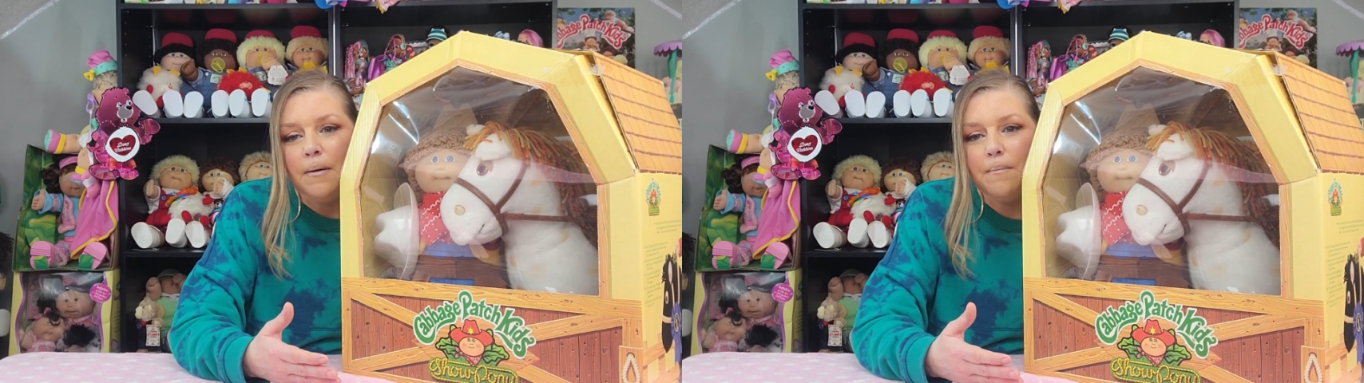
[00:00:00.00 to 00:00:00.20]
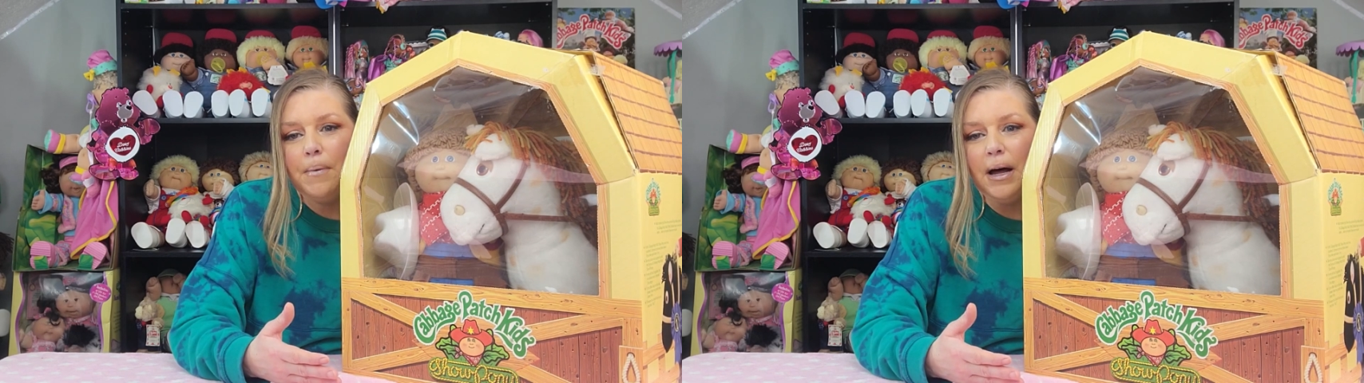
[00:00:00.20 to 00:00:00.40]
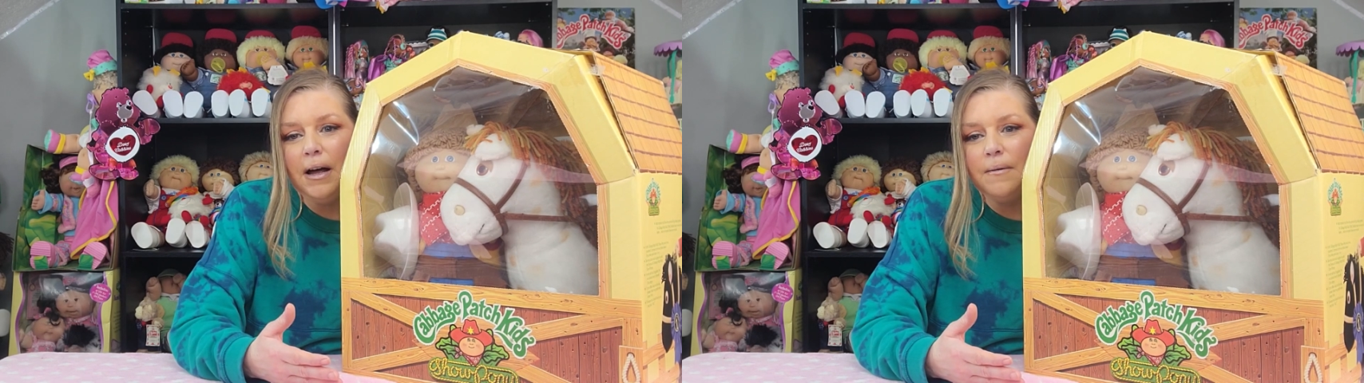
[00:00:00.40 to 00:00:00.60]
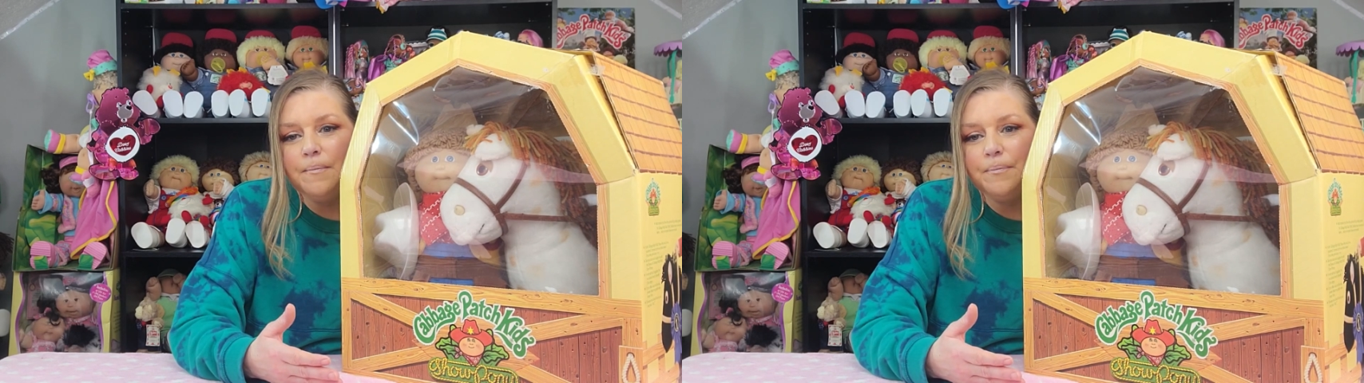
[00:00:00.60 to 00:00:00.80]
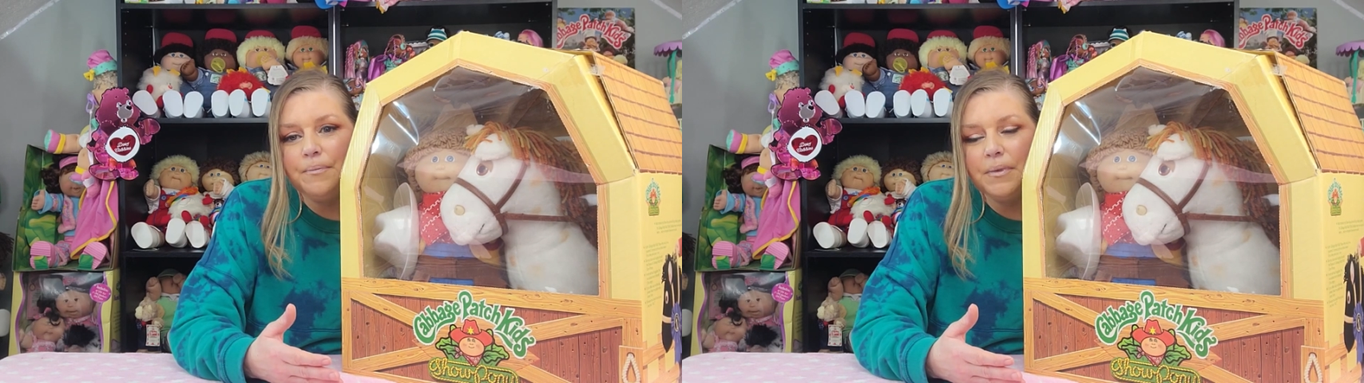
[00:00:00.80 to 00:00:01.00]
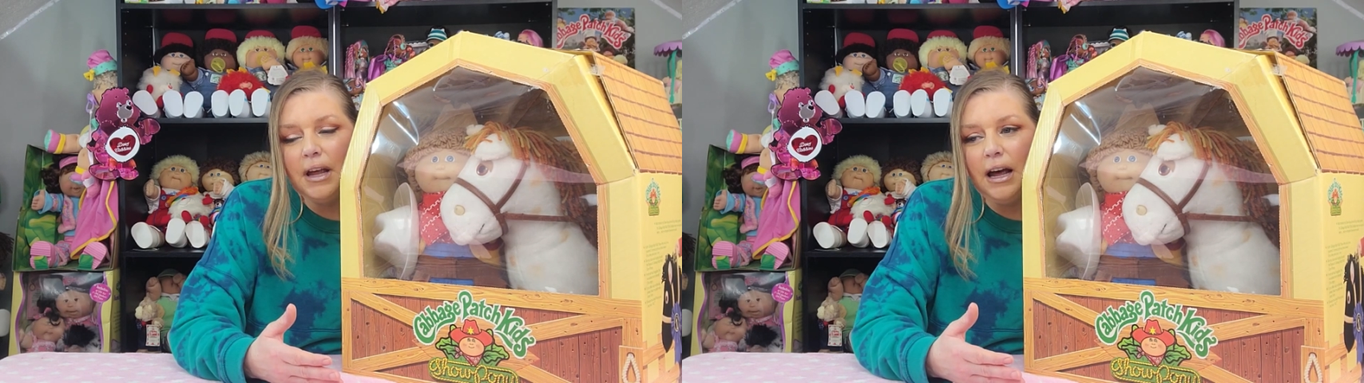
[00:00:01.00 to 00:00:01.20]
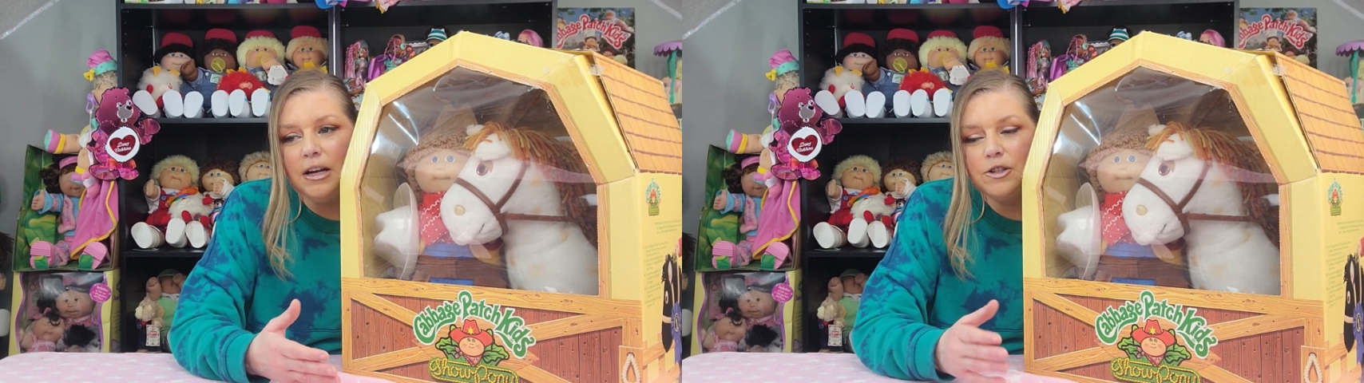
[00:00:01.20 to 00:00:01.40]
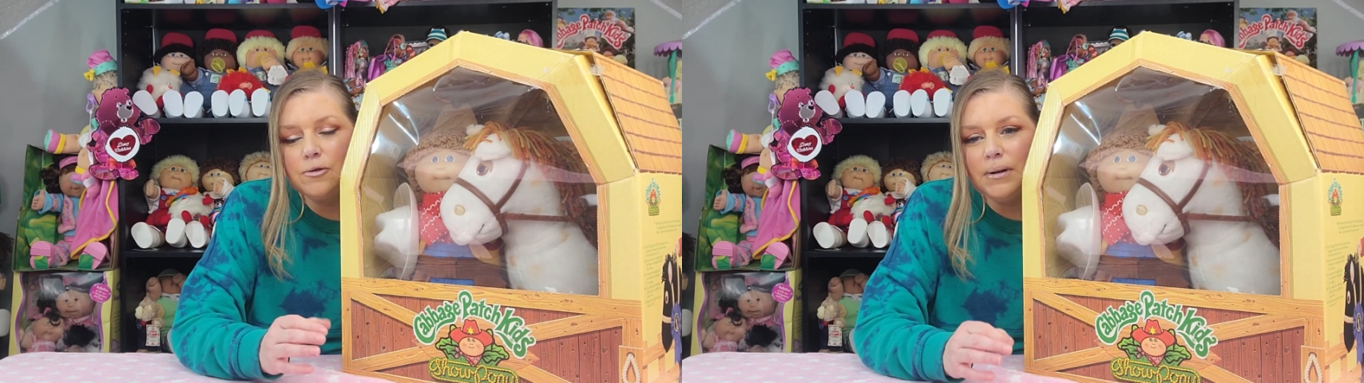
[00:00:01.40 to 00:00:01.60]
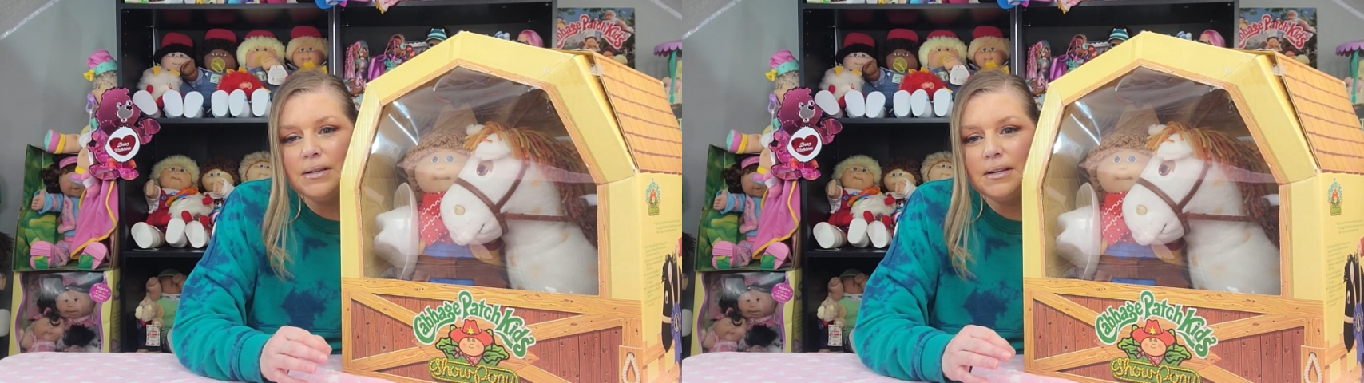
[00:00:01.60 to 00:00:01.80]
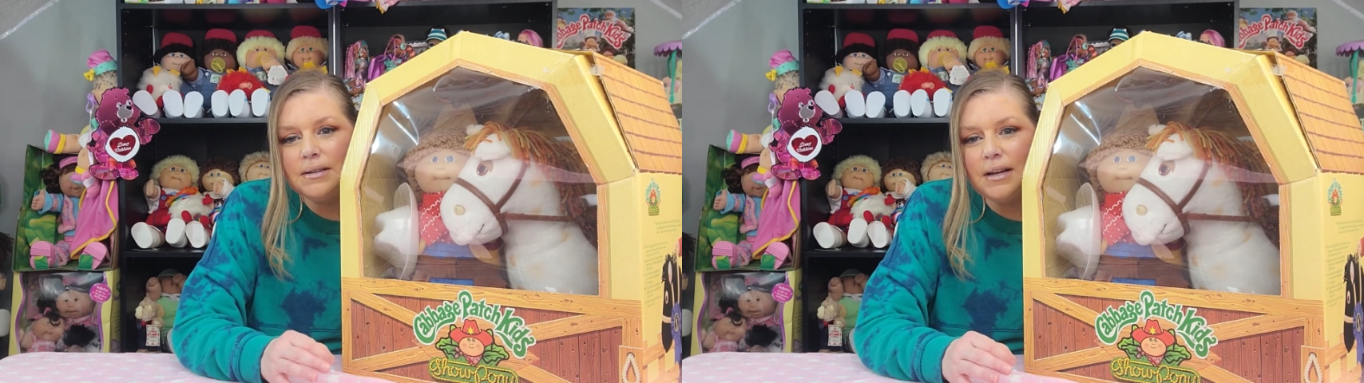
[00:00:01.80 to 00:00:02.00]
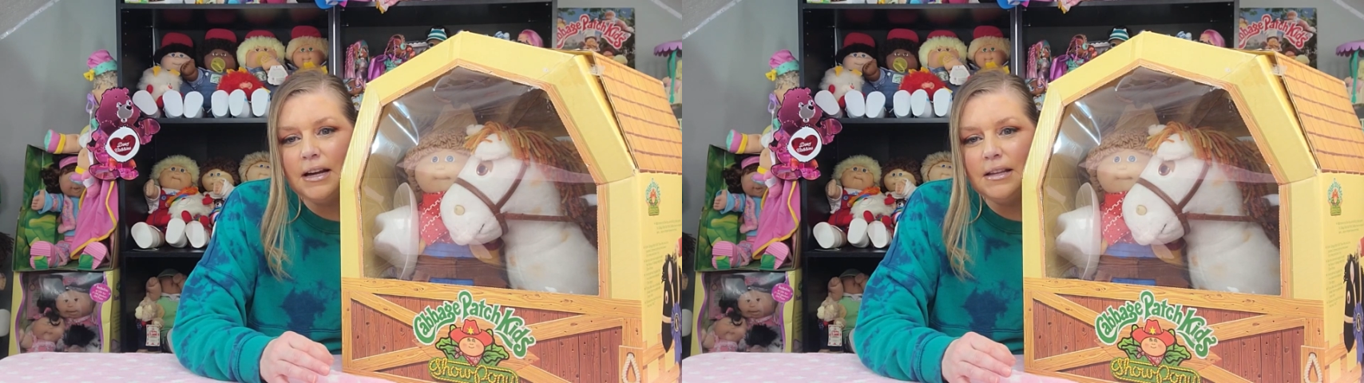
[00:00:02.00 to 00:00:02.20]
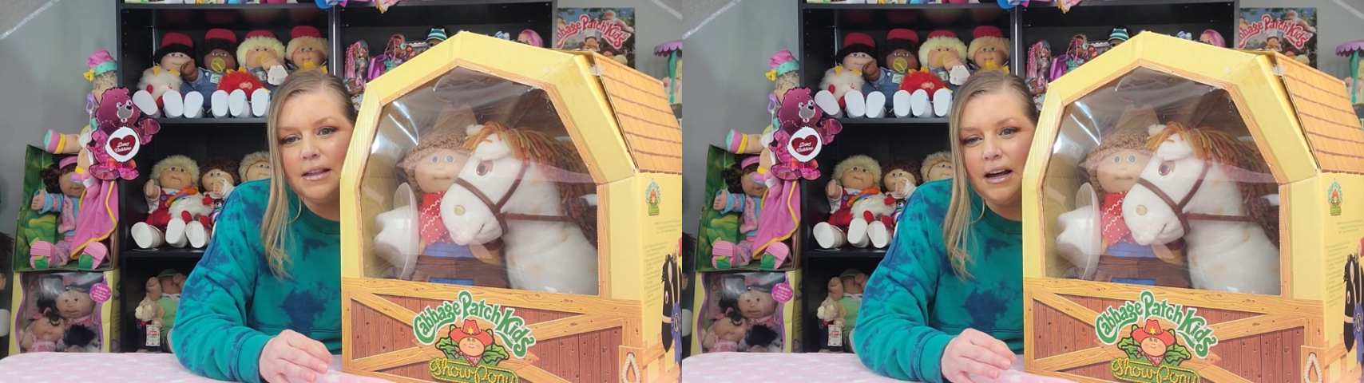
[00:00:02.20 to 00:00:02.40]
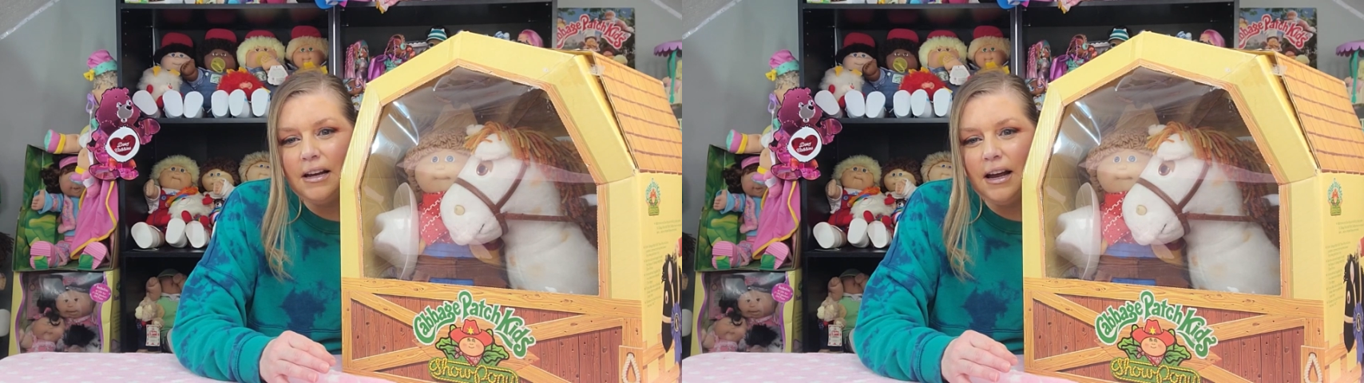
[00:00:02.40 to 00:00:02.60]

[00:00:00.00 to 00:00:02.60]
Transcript: but I trust the site that